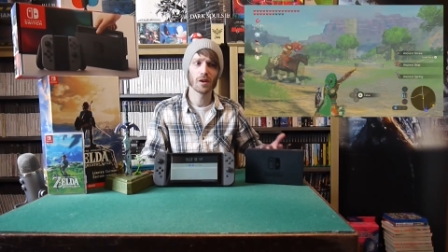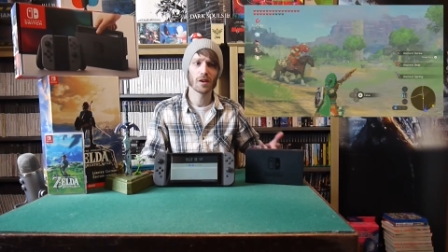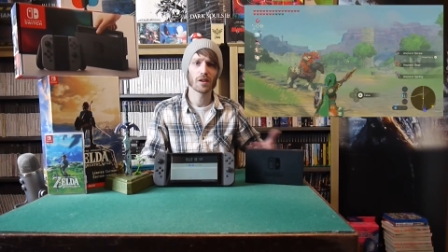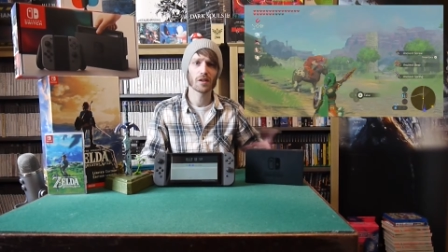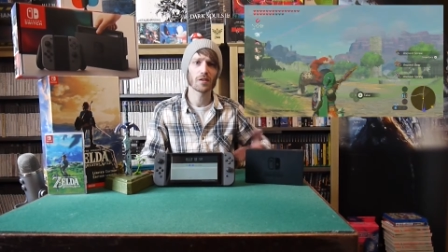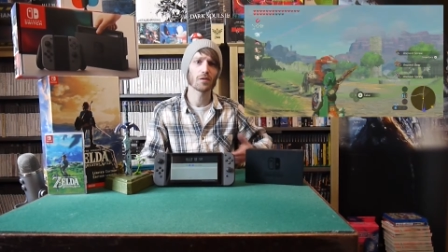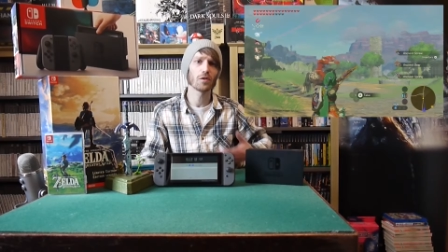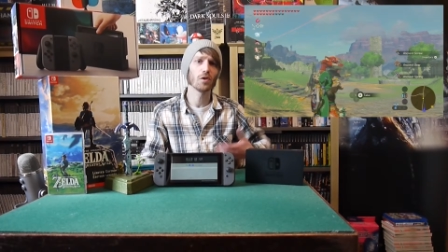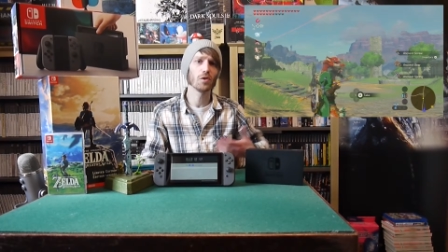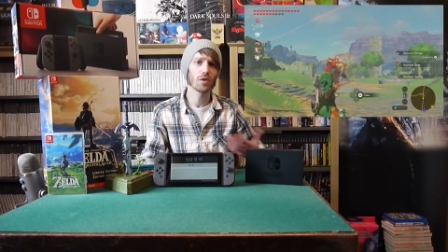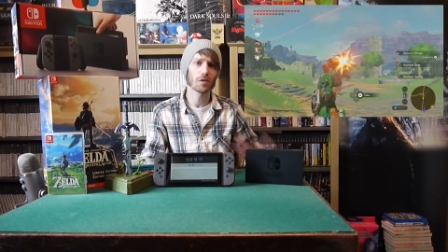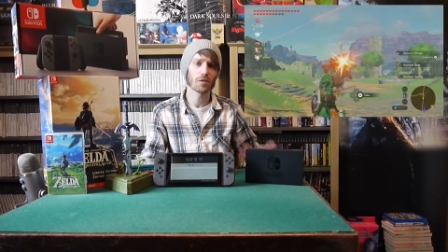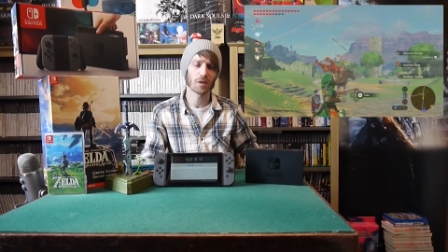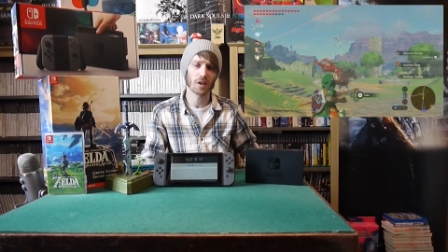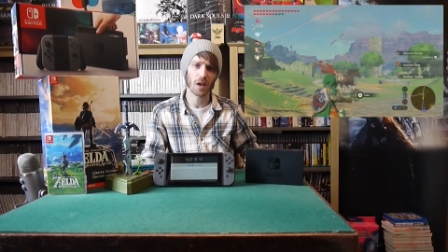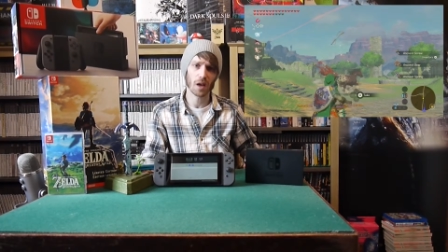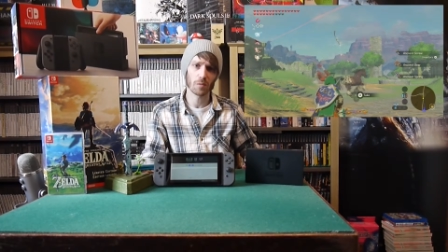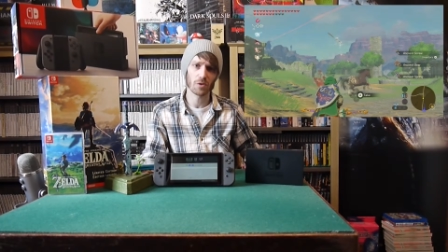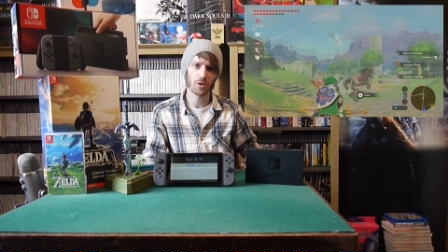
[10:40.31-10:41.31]
there's a few
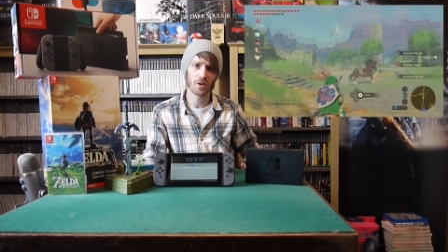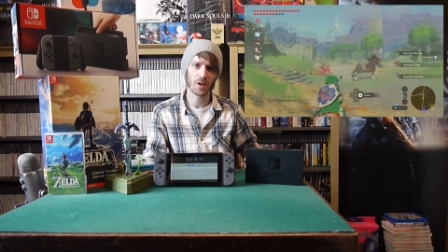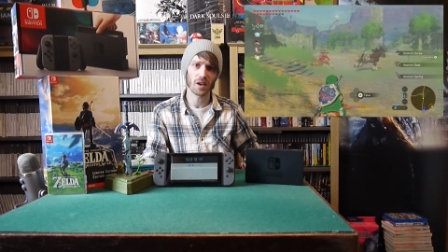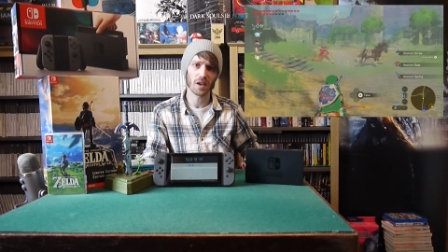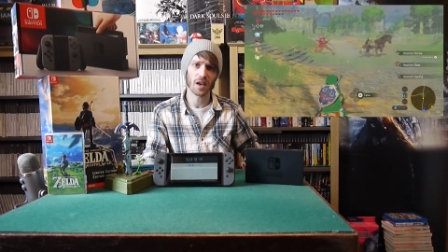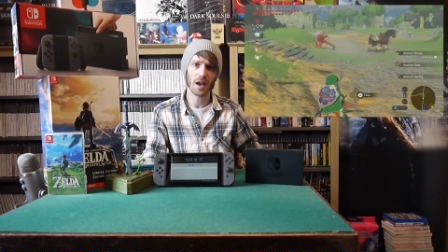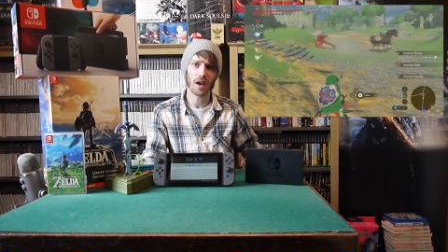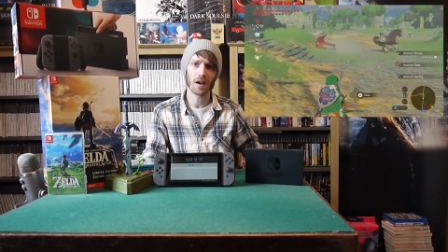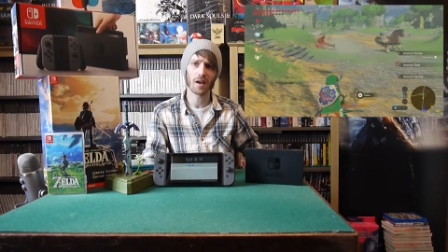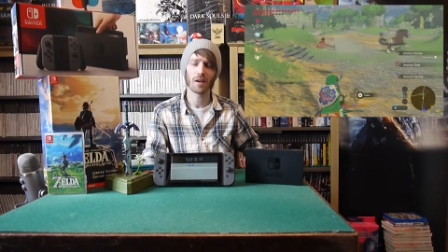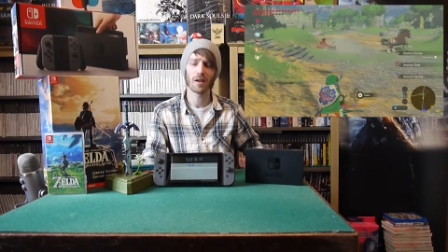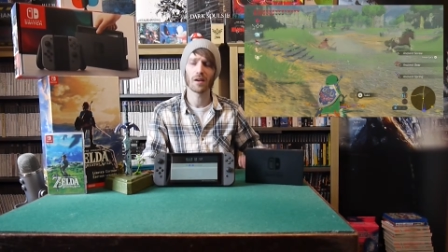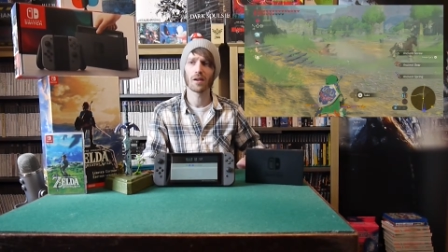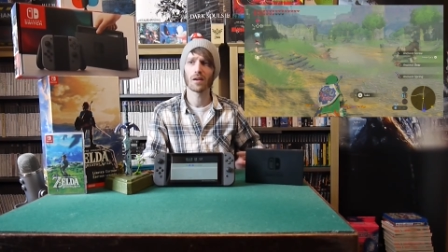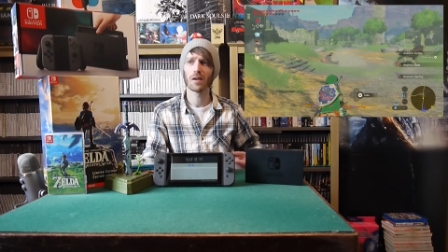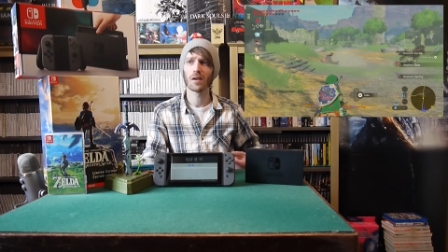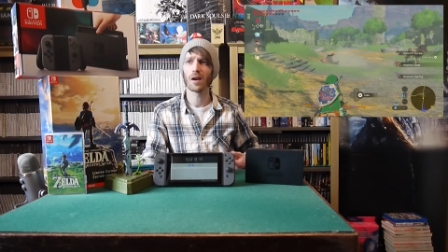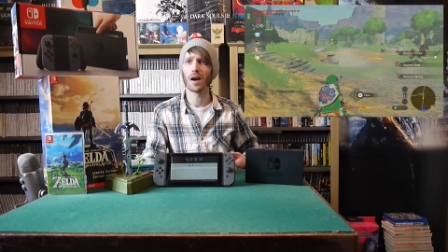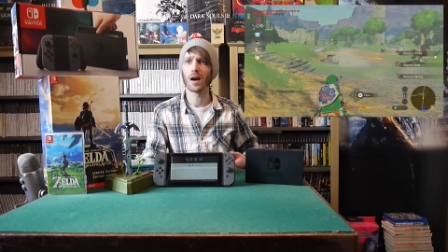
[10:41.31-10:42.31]
different games you can get.
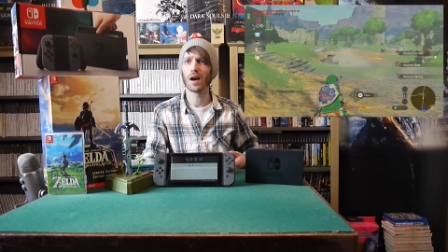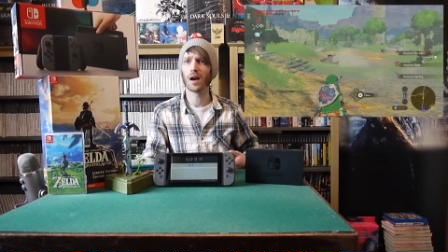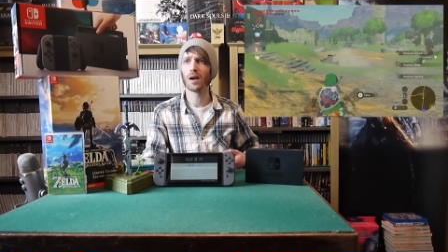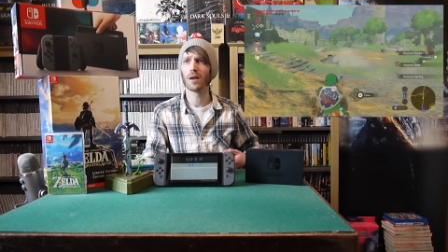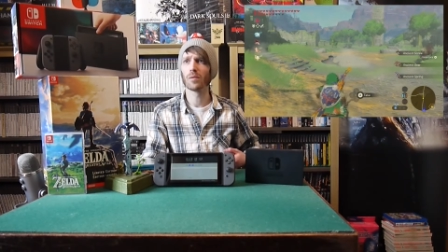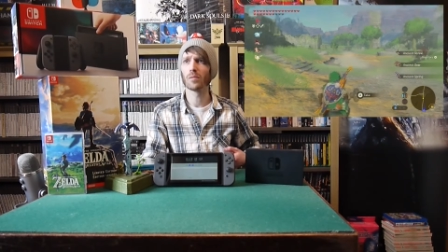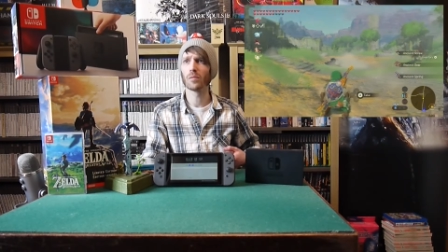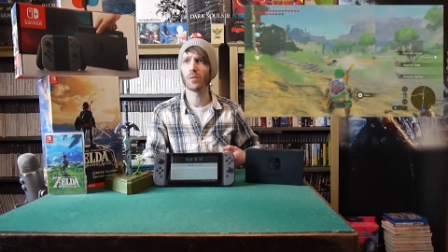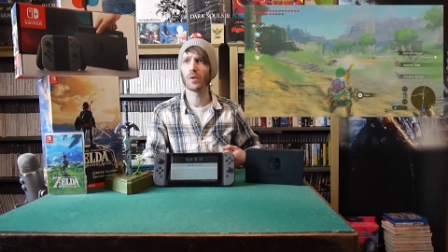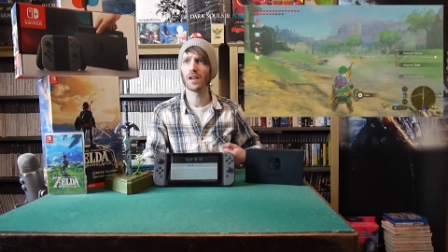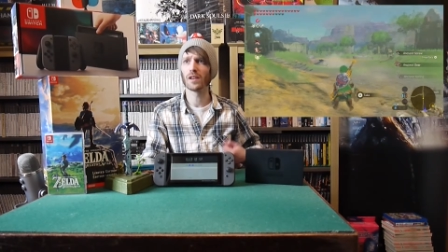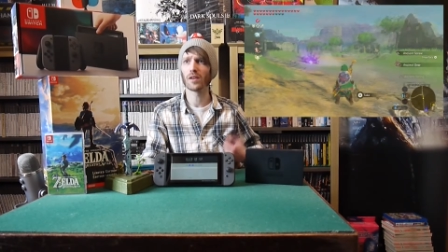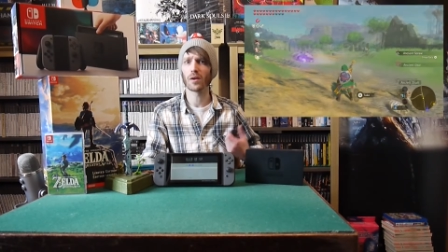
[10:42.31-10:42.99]
We